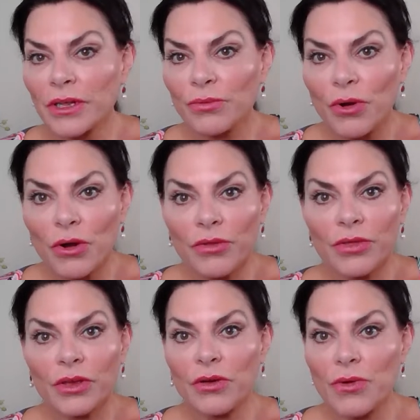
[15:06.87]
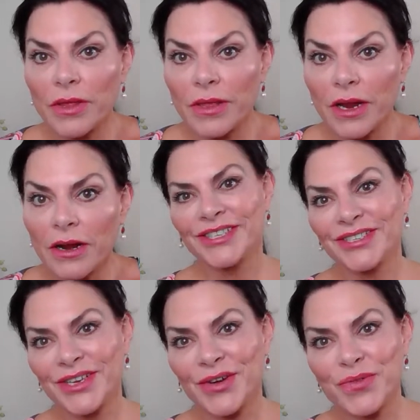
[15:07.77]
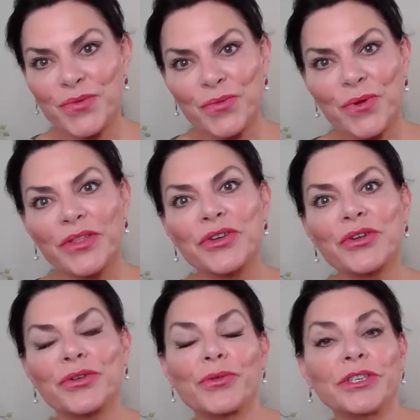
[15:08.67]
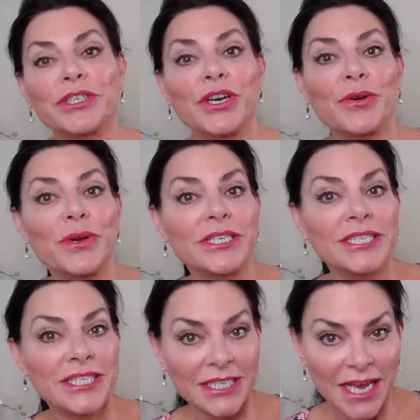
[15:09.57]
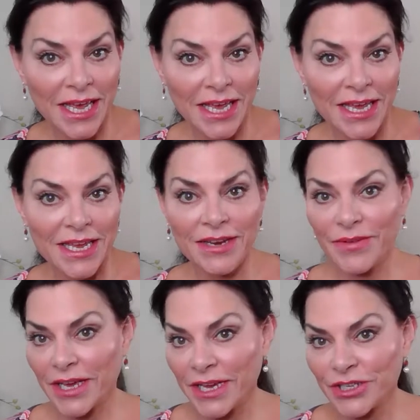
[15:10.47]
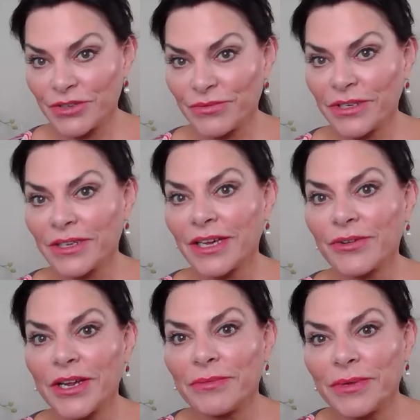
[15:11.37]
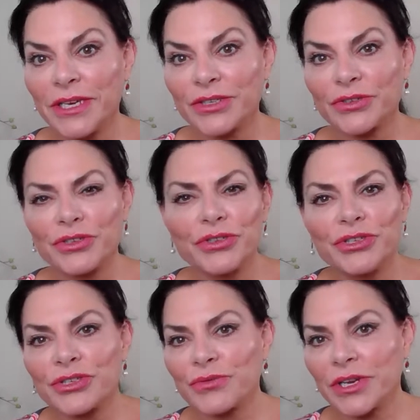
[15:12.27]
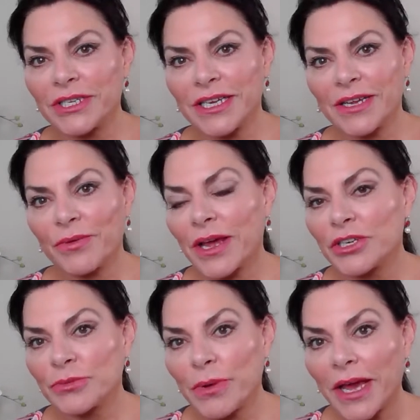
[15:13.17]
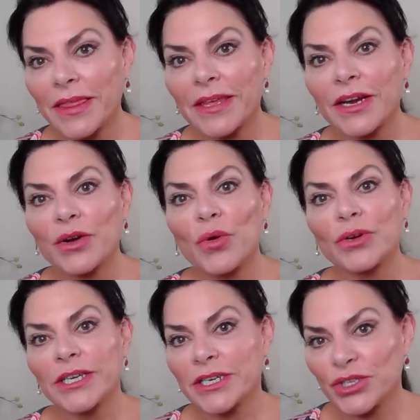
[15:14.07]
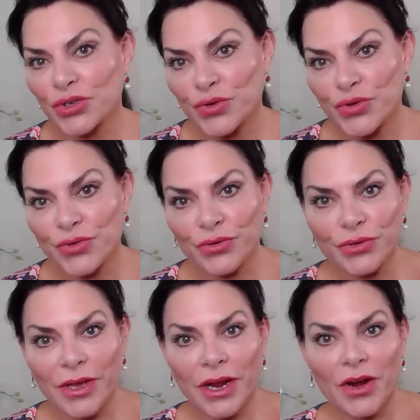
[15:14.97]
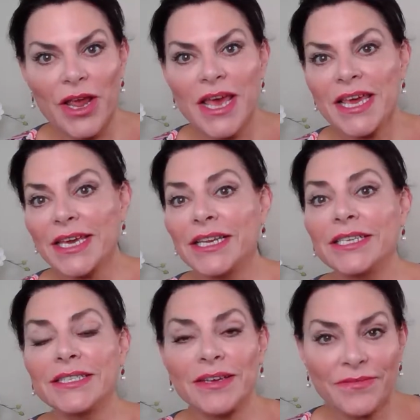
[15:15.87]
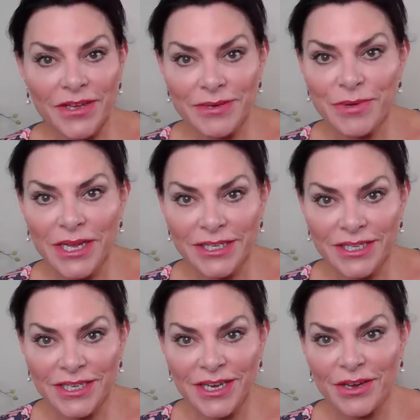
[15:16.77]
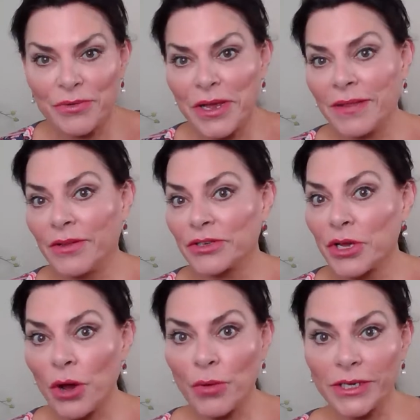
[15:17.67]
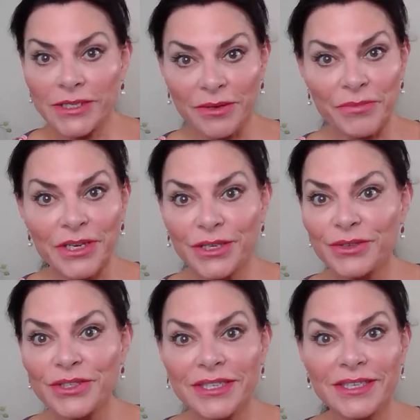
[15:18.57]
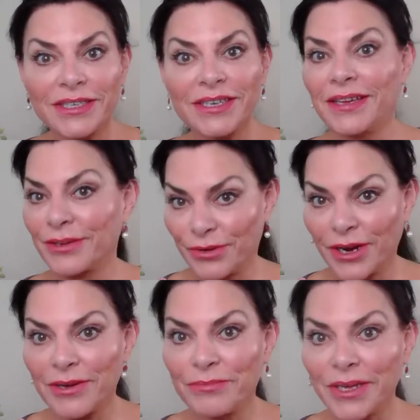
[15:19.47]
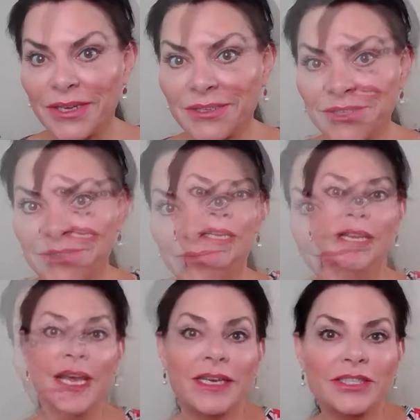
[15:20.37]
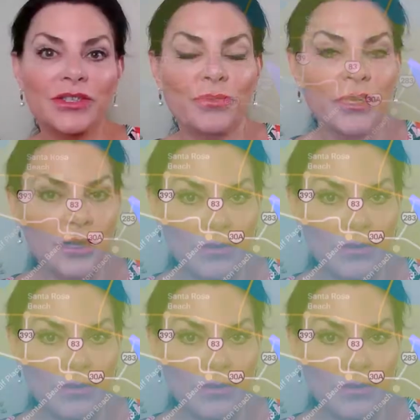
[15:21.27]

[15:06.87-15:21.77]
worth going there. So whether you're going to go and stay in a vacation rental at Greyton Beach, or you just want to ride your bike there or take a stroll through there, it is a fun place to go, and there's always something new to see in Greyton Beach. Next, we go